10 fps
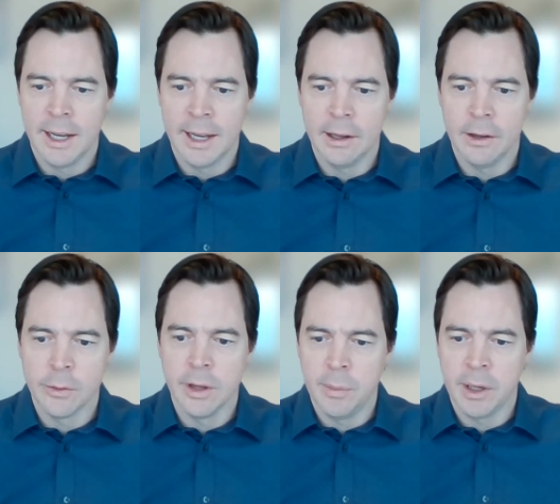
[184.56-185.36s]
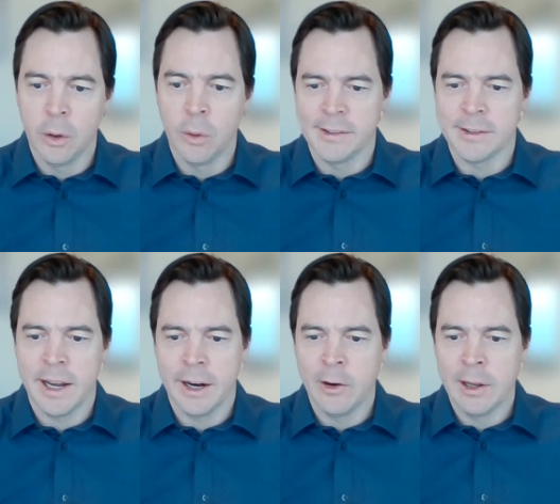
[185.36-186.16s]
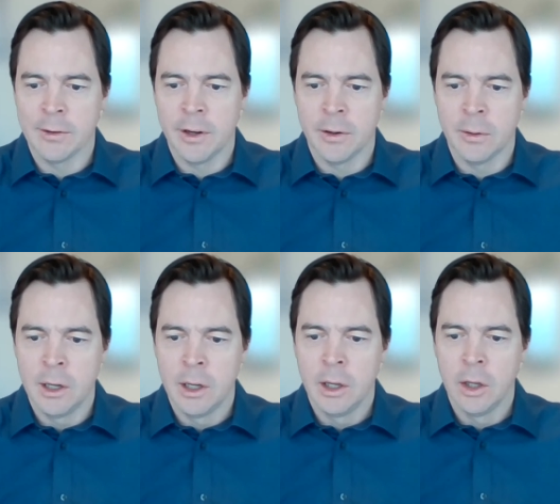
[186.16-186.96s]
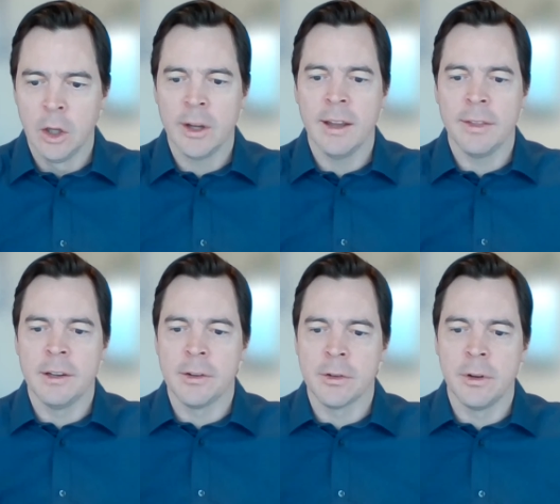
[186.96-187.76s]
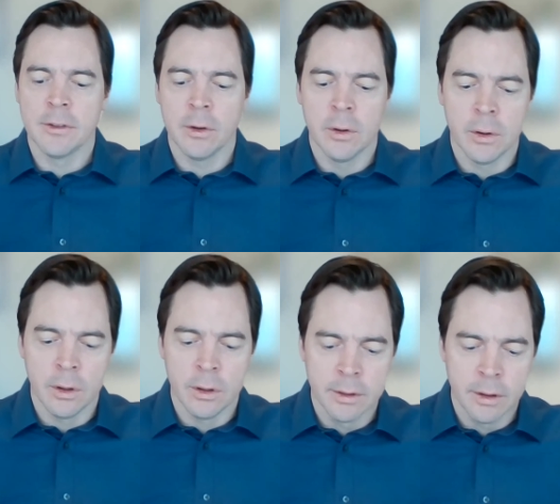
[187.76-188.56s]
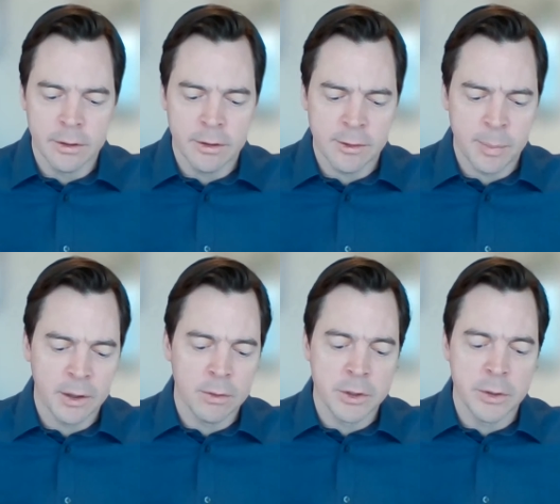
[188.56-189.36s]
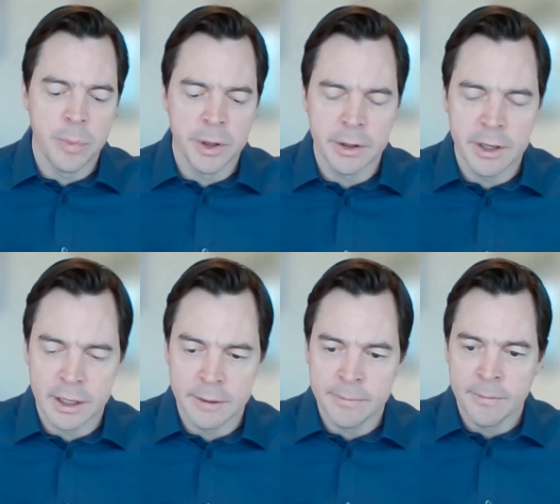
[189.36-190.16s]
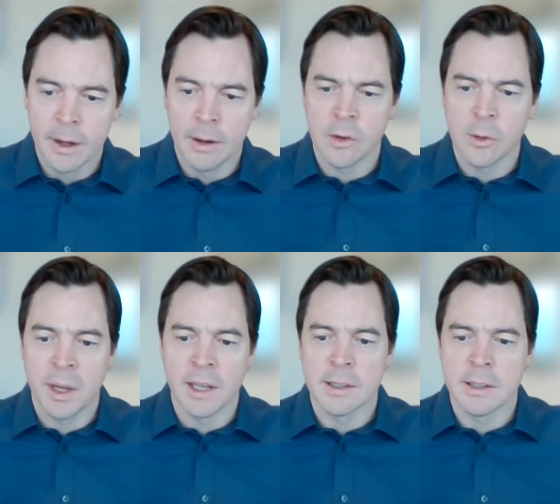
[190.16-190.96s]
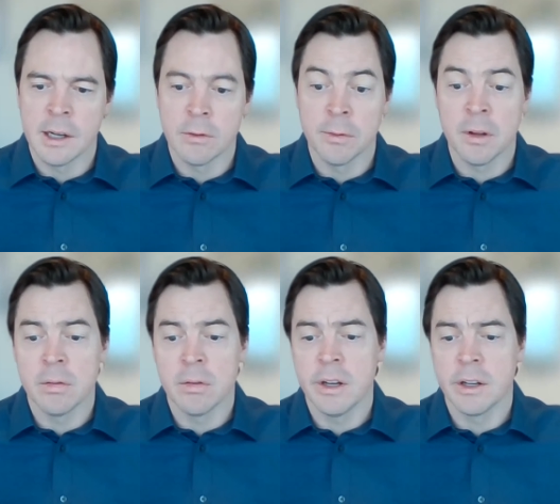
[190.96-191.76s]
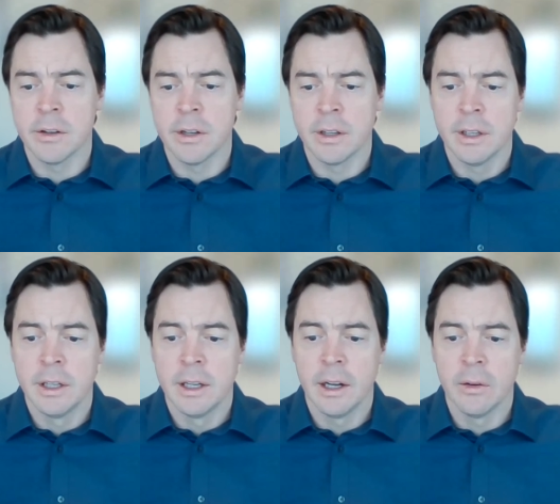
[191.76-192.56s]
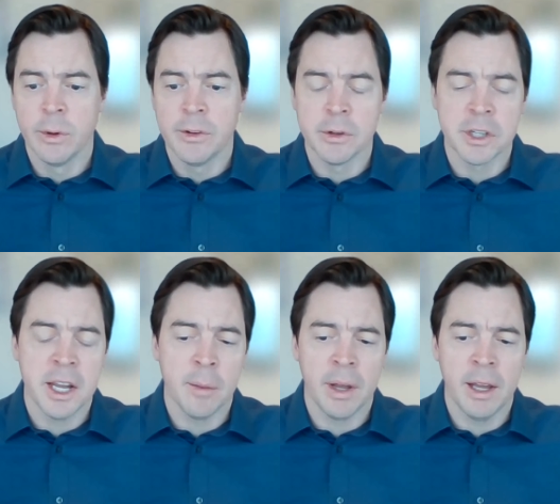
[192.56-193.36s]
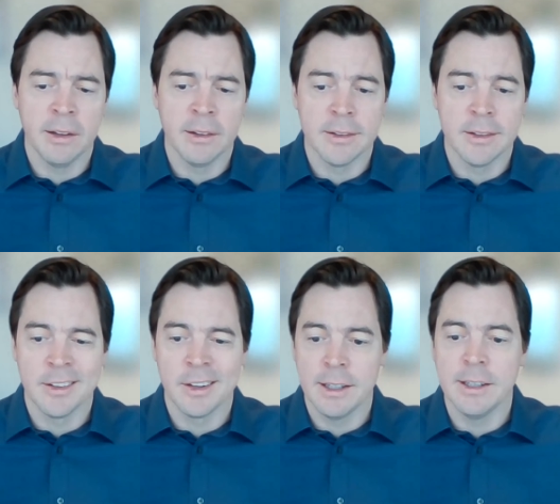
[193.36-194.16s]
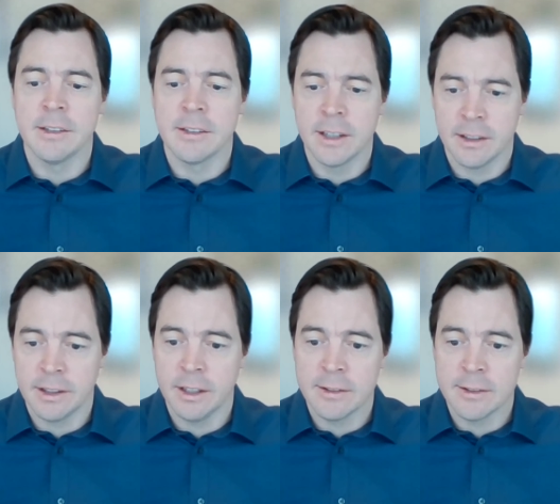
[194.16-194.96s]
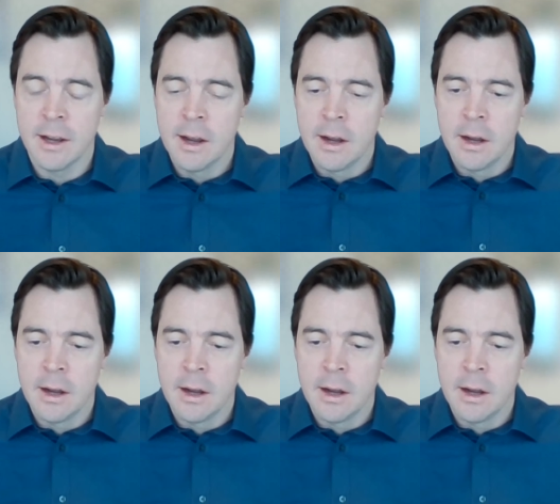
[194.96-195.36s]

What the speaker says: And it's really been quite staggering. So looking at the industry as a whole, there has been over $2 billion spent on roughly 300 research campaigns since the 1960s